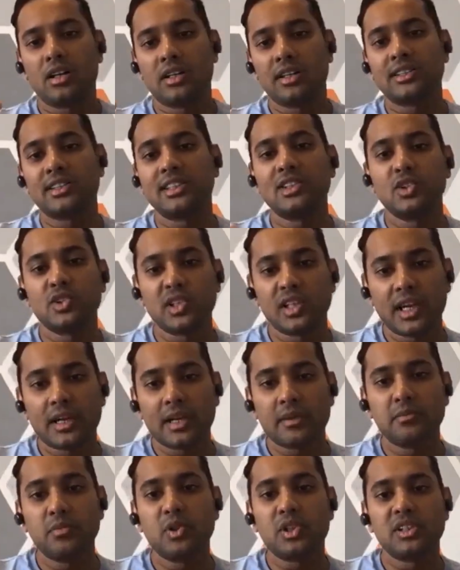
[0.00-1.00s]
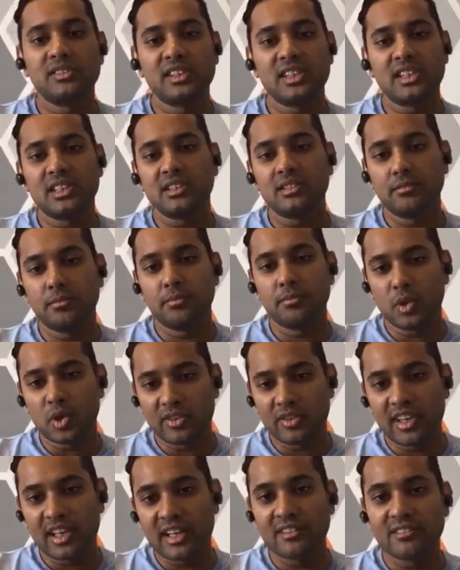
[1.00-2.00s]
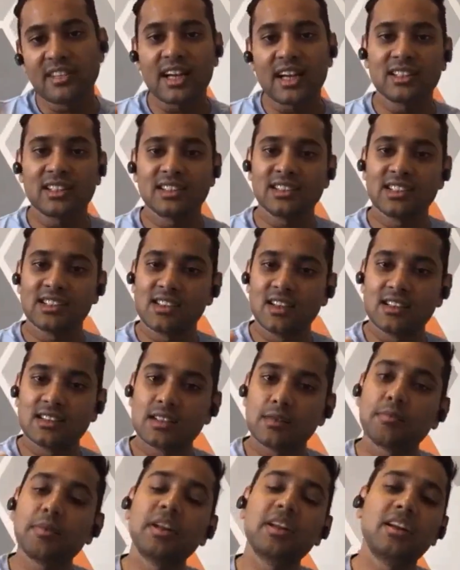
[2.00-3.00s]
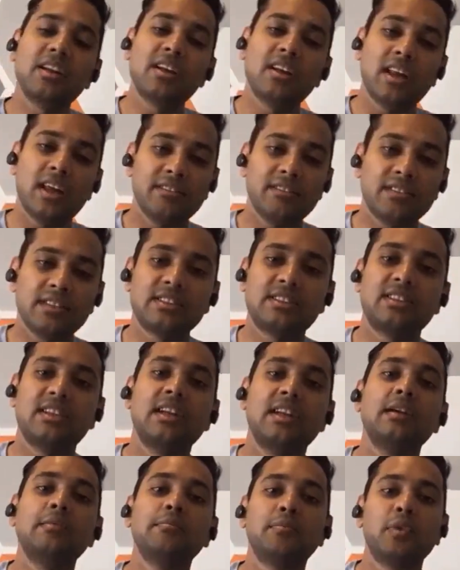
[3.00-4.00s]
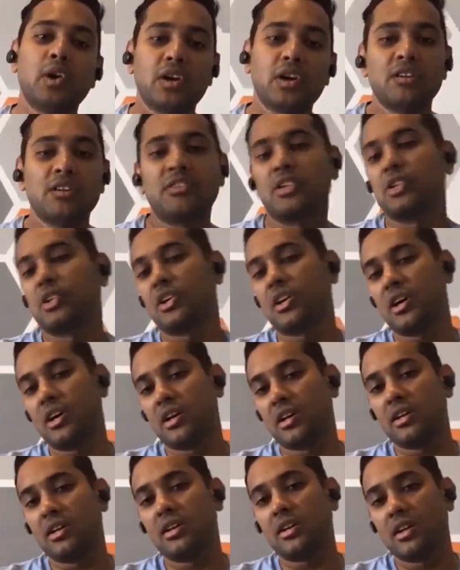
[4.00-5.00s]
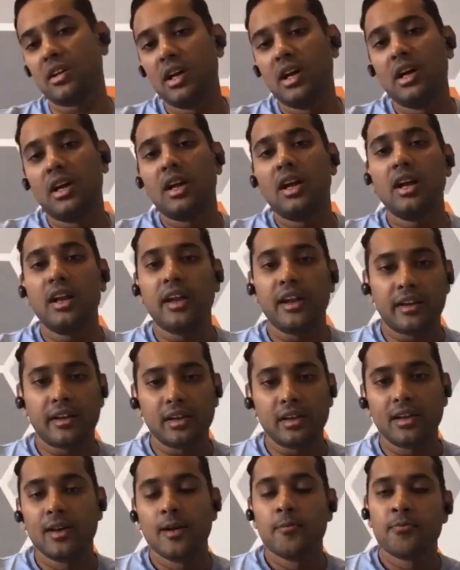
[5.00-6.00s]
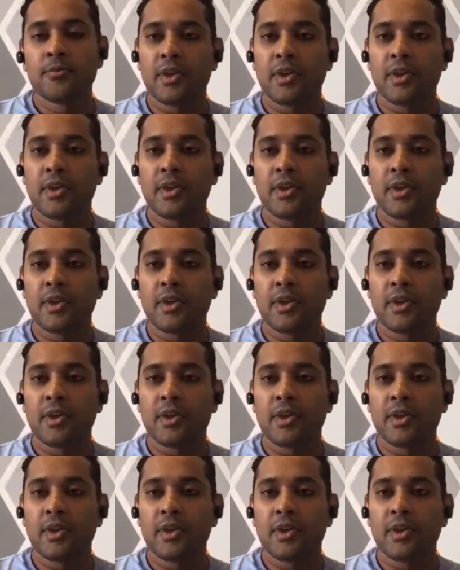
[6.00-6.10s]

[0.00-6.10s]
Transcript: teaching you the right motivating factors and the discipline in life, is really important for your career later.